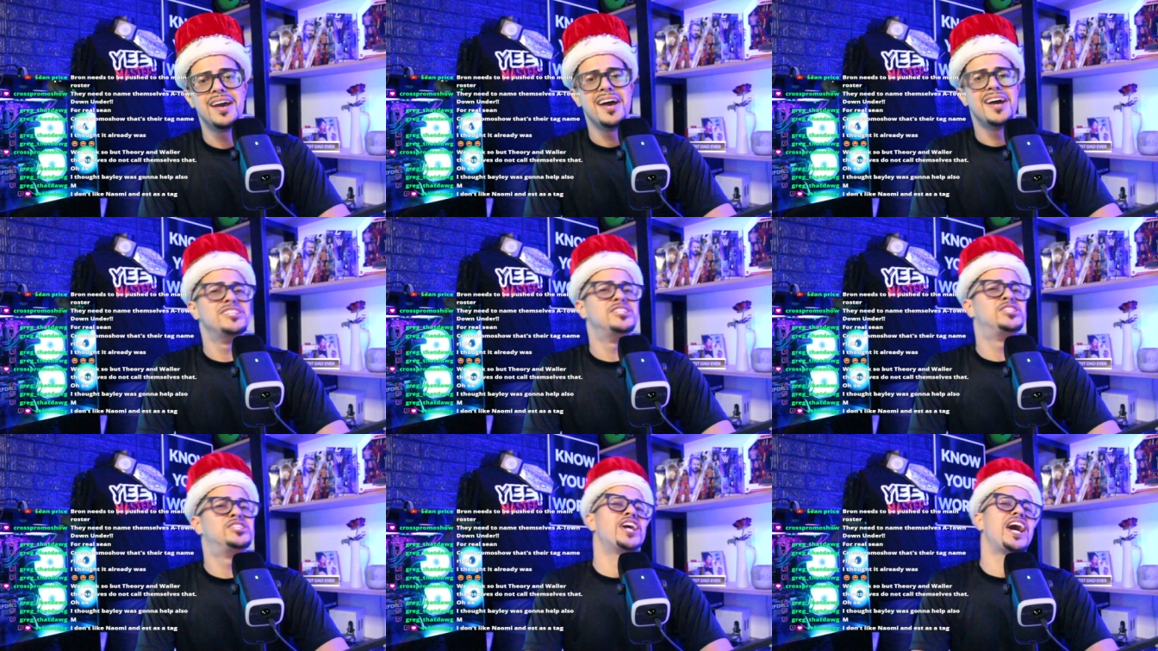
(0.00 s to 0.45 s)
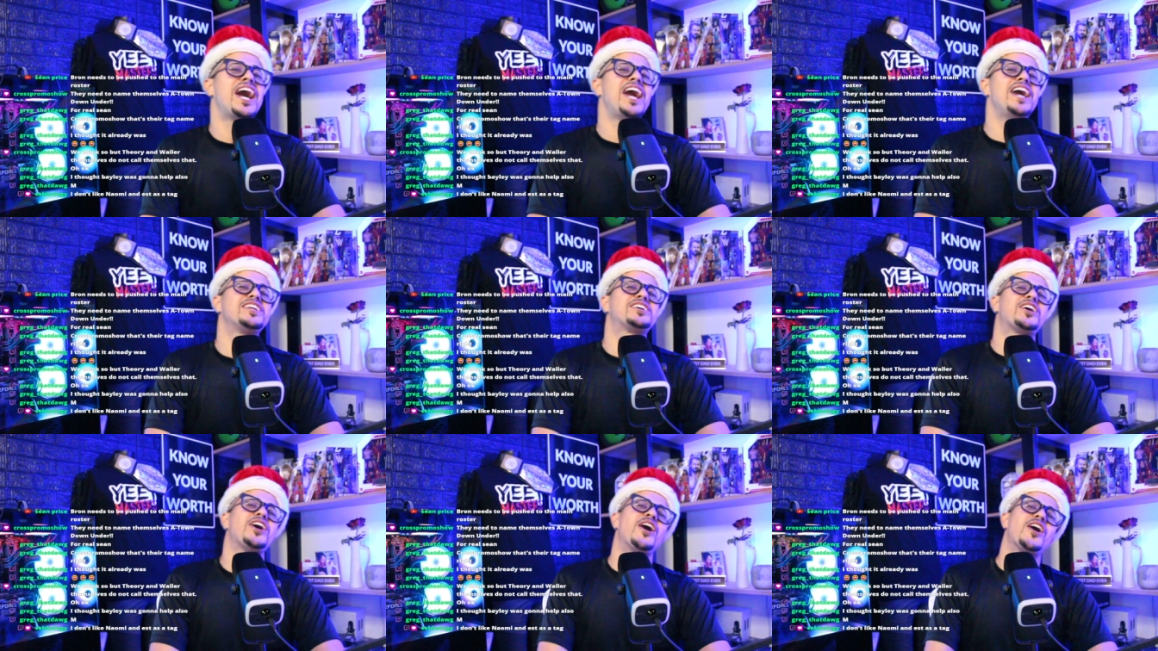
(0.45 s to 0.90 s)
Jade
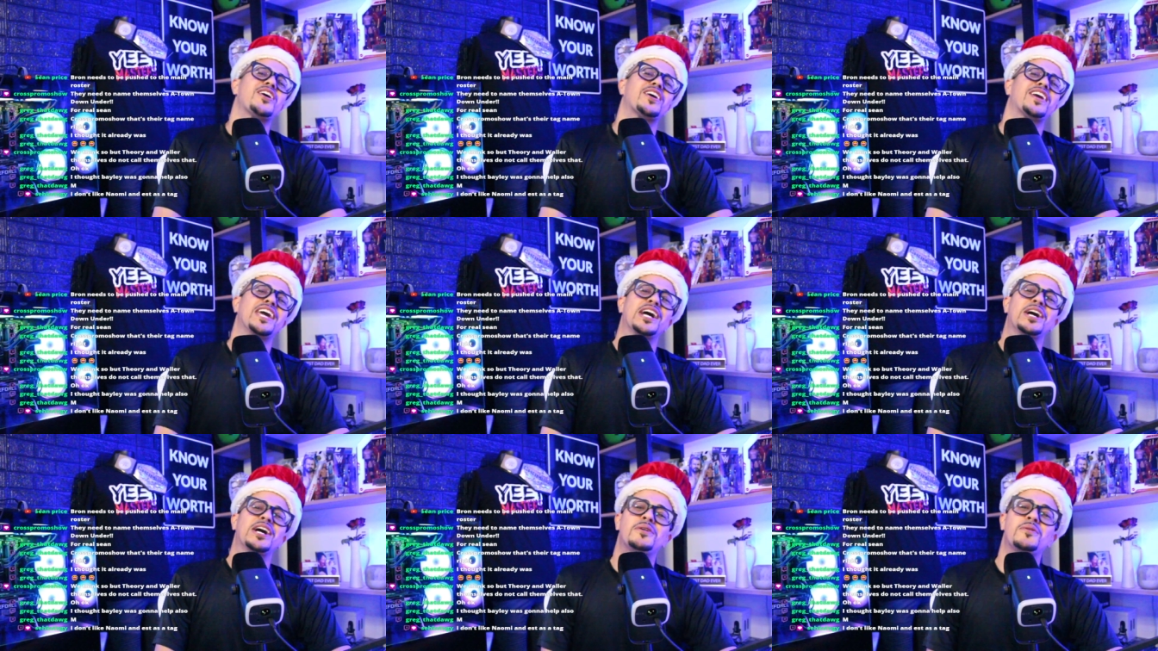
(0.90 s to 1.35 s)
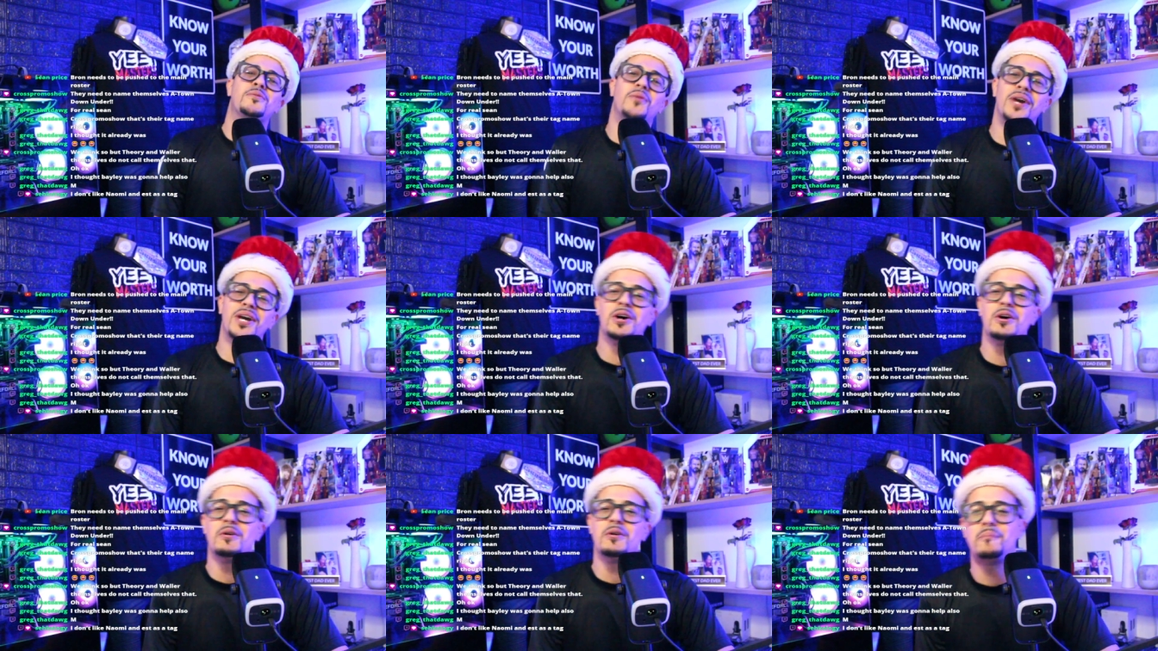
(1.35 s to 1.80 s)
Cargill
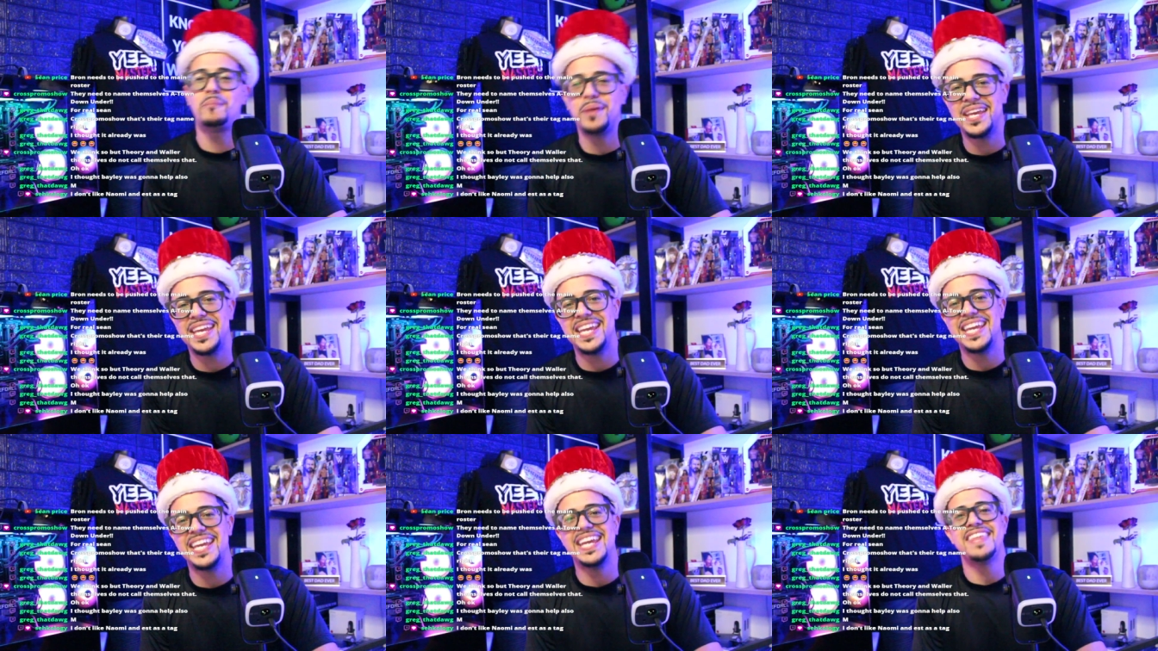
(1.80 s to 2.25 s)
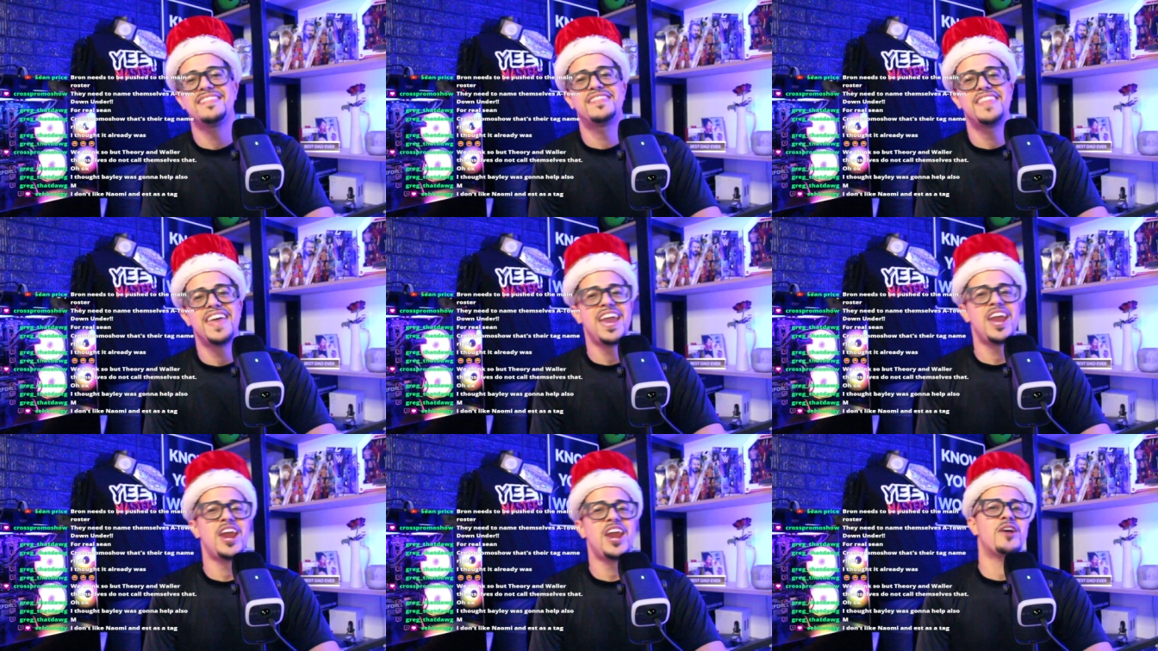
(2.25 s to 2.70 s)
will be
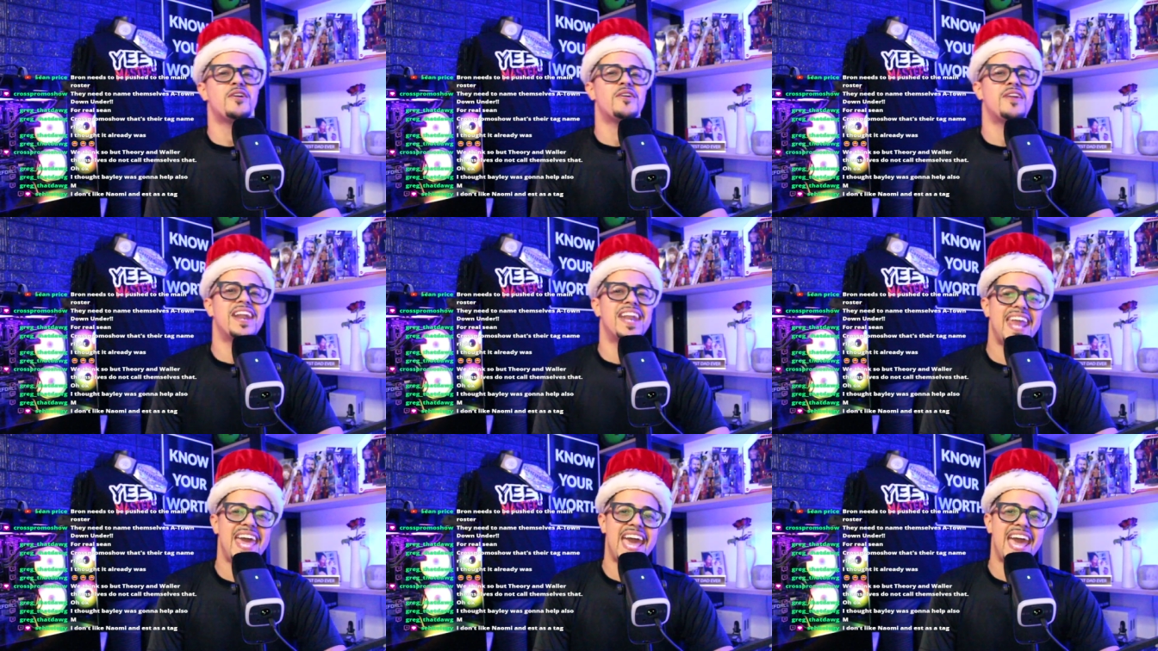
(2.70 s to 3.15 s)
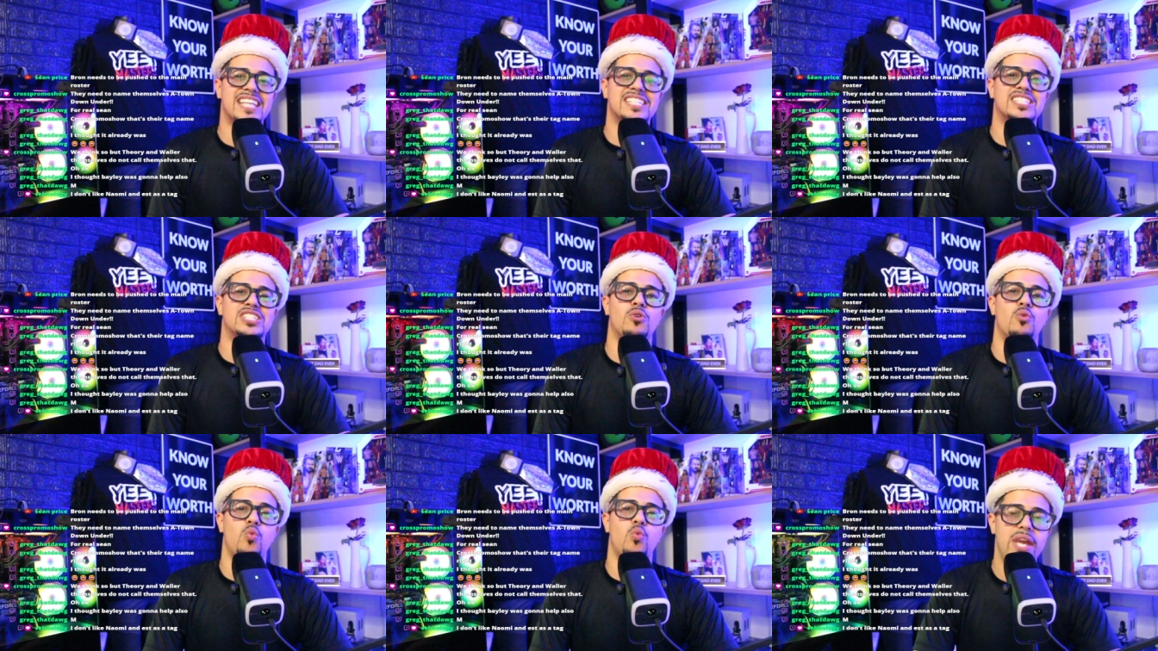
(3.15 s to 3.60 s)
there next
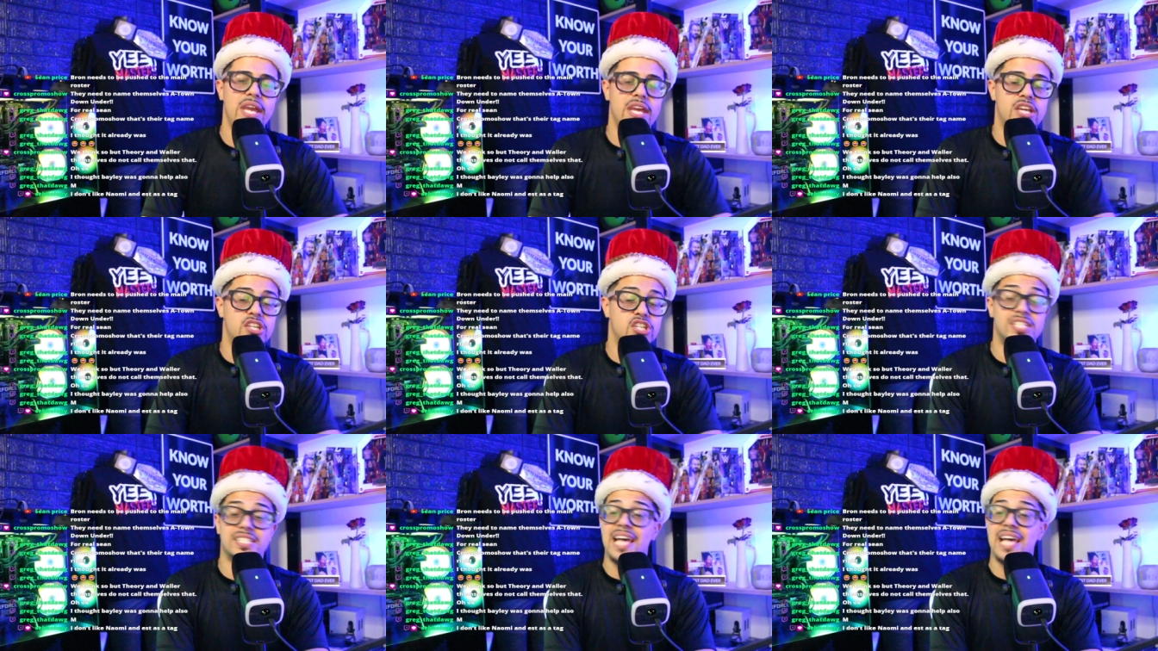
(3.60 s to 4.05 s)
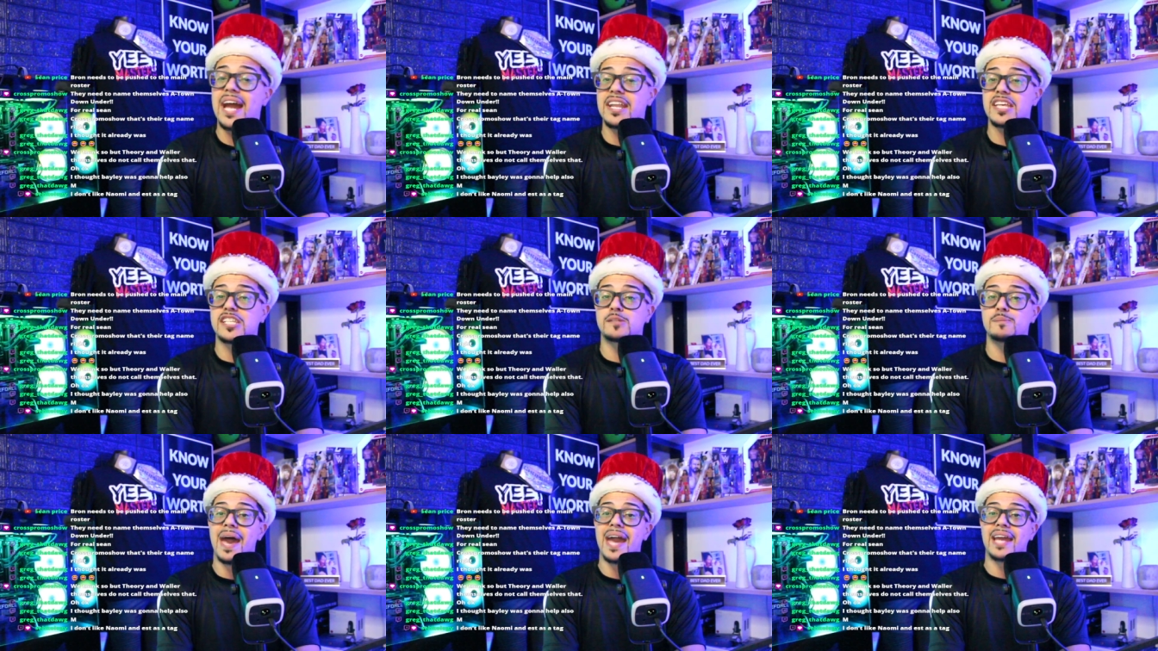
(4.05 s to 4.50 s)
week. She signed to
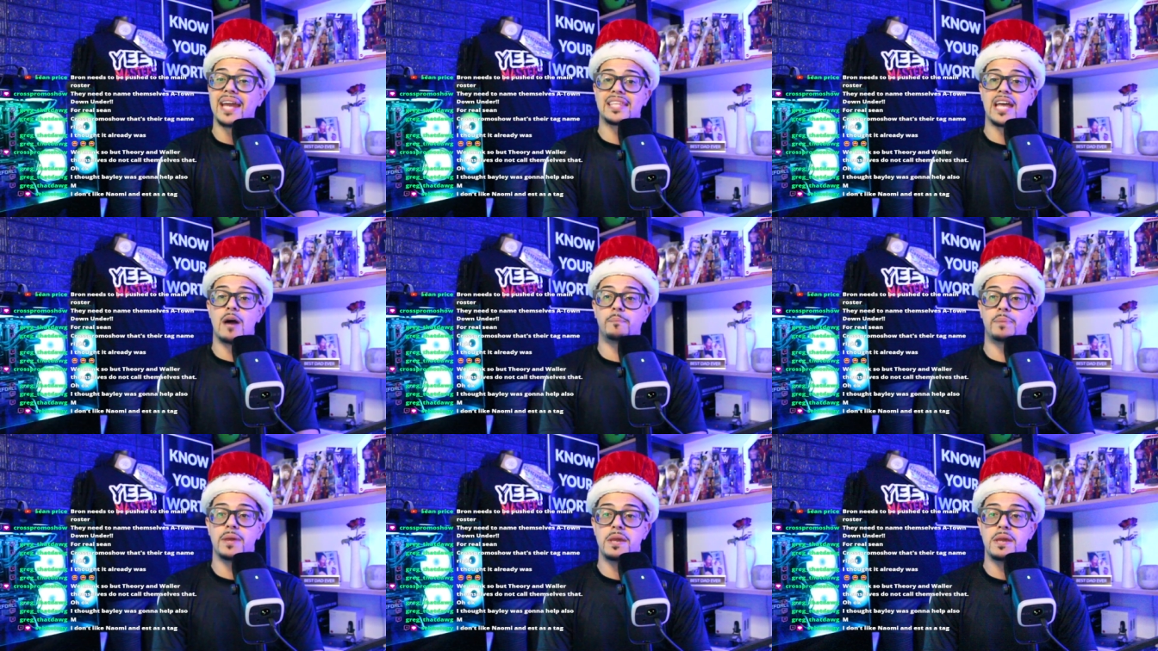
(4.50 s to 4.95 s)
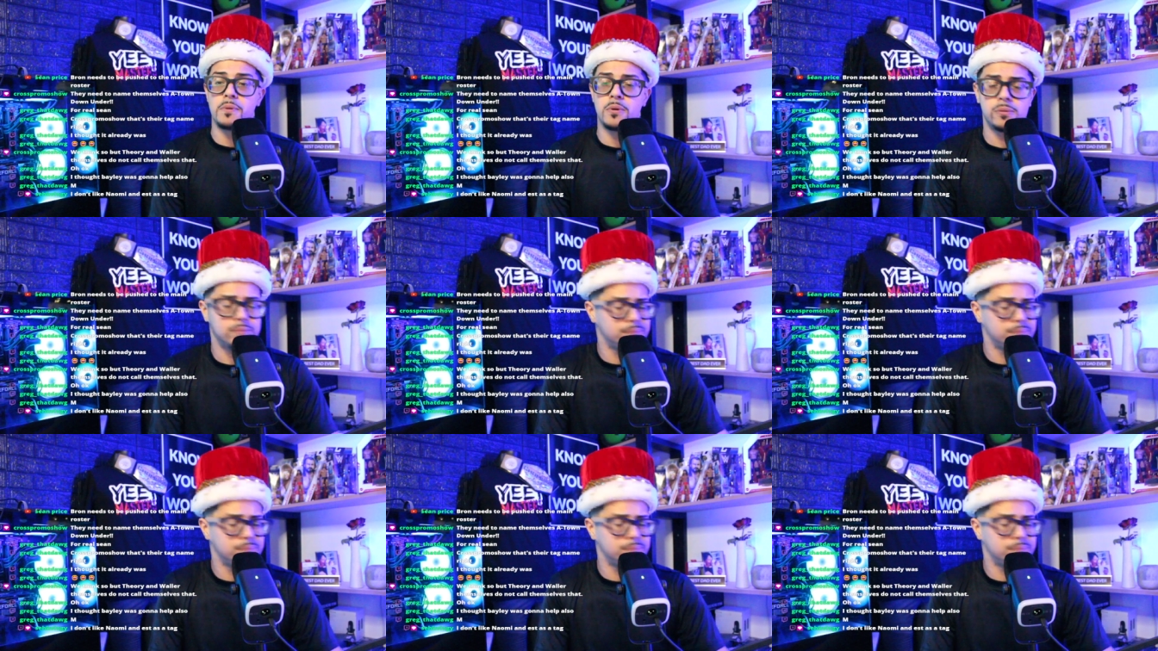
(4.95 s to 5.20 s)
SmackDown, people.